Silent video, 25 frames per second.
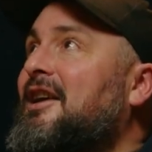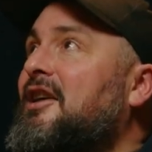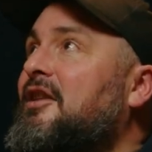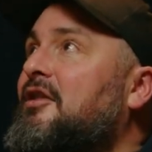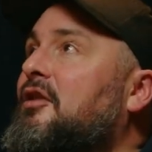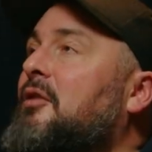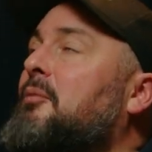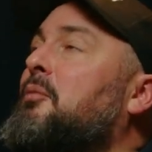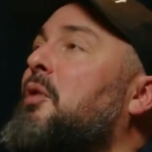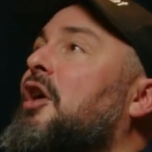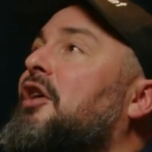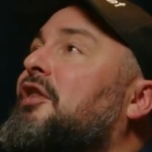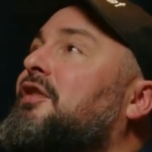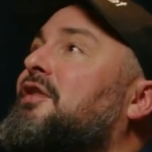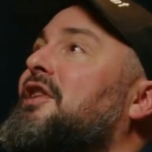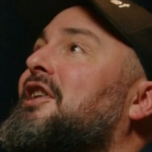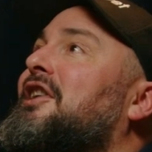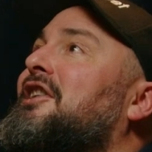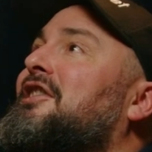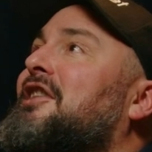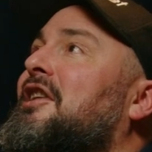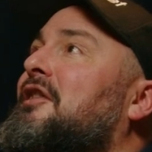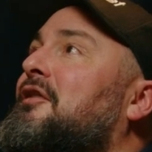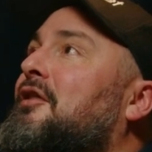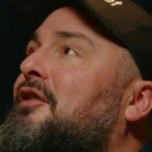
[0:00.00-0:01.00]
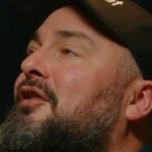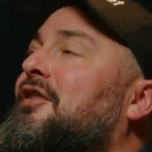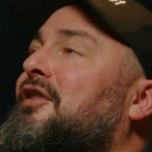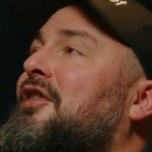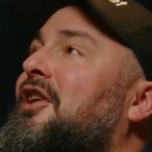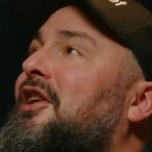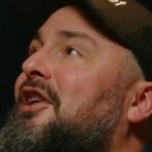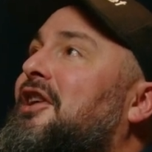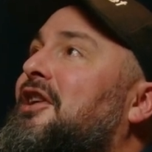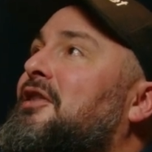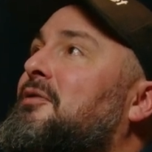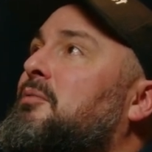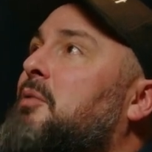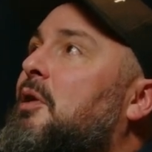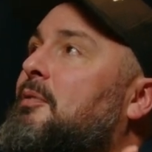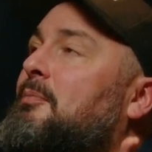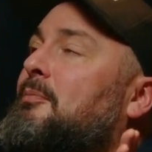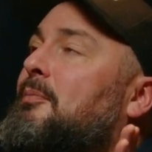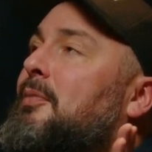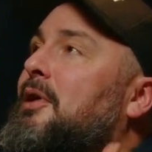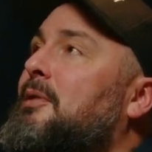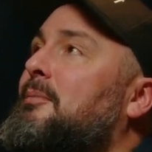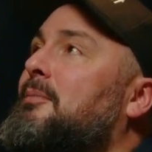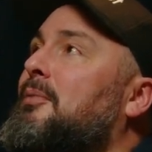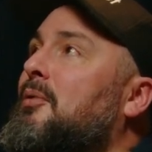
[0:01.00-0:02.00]
The worst thing is ever see is when
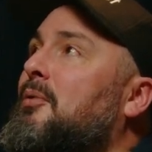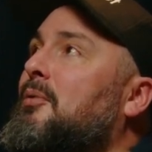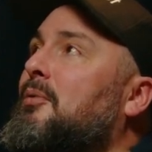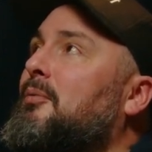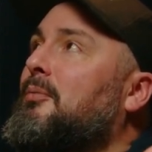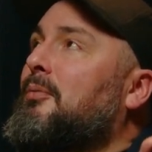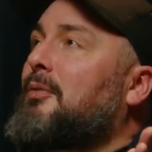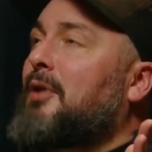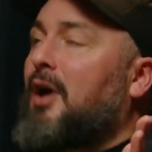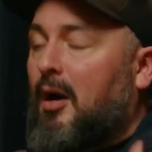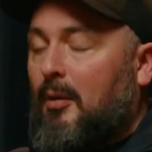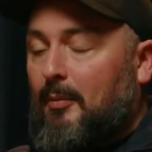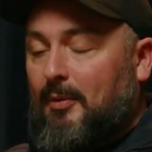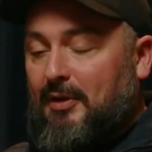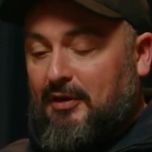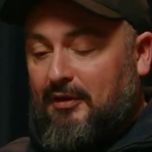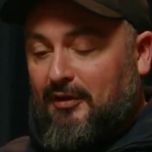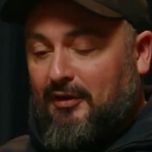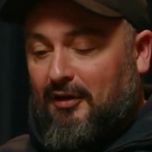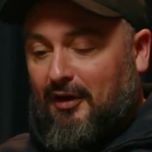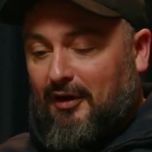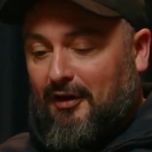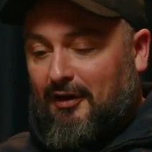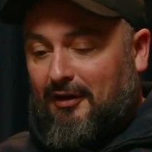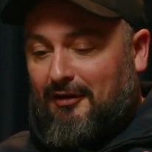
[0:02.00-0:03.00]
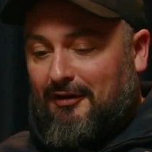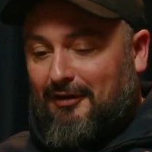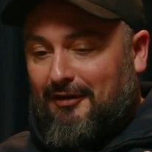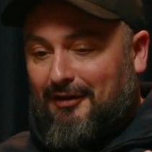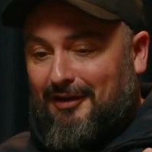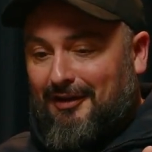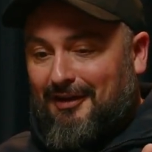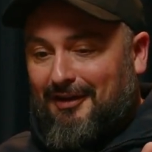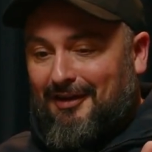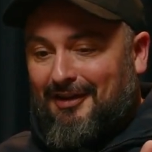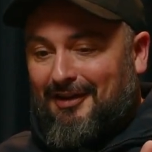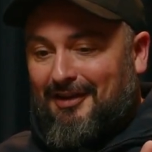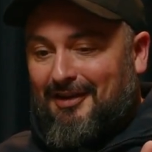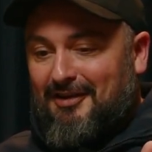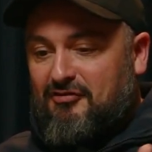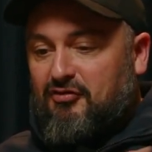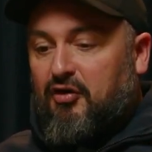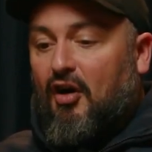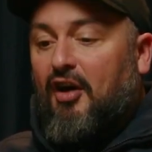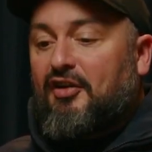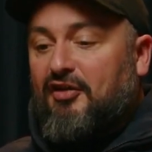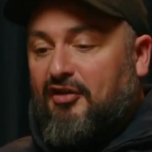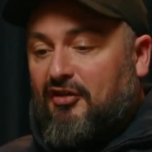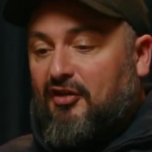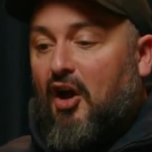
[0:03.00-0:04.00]
people come into
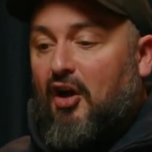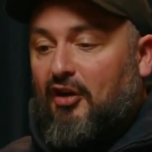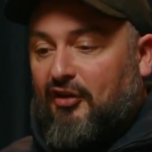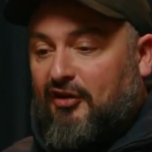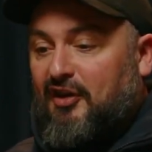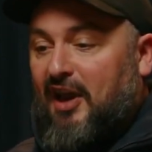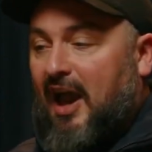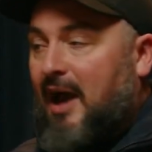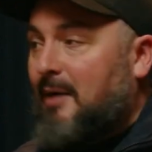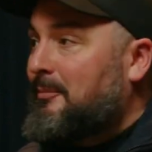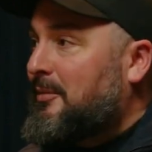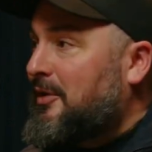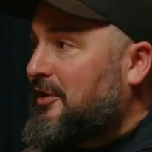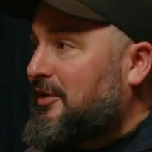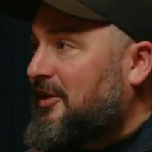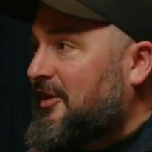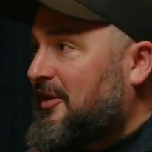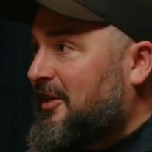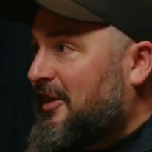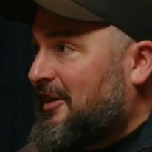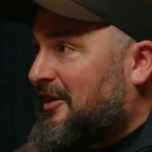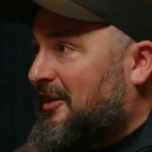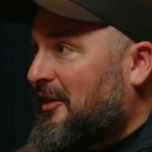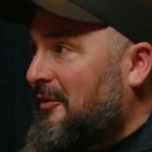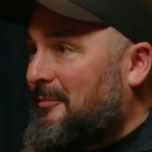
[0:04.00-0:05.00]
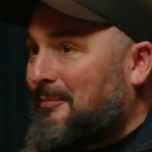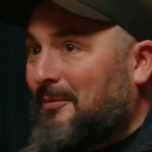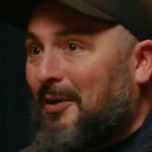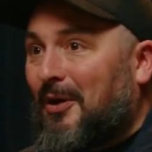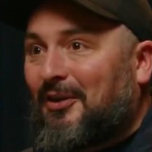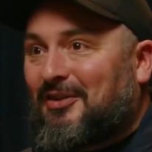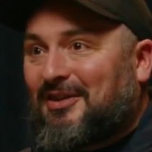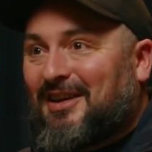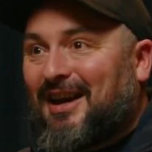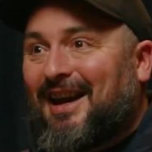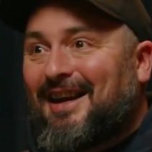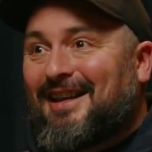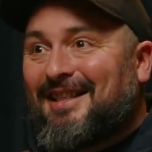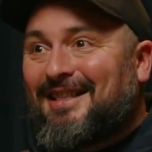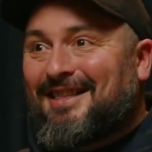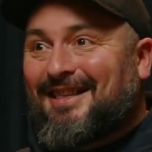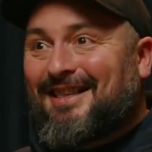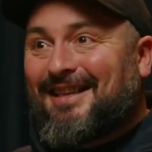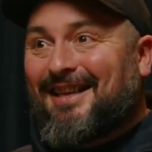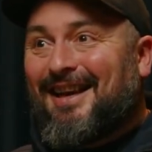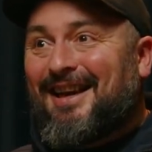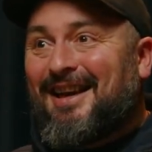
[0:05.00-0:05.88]
try and start scam businesses on blockchains